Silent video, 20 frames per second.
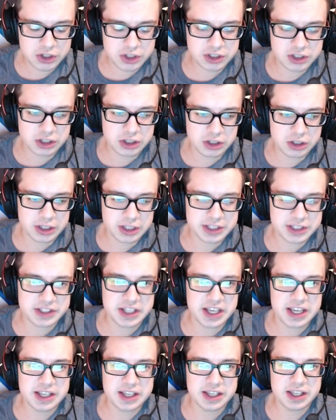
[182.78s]
is a little less
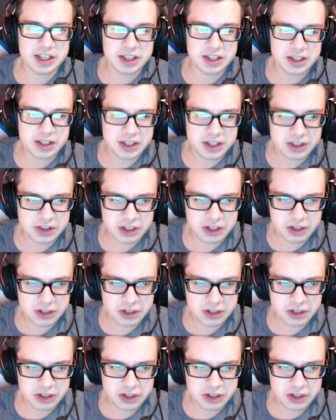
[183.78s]
tanky than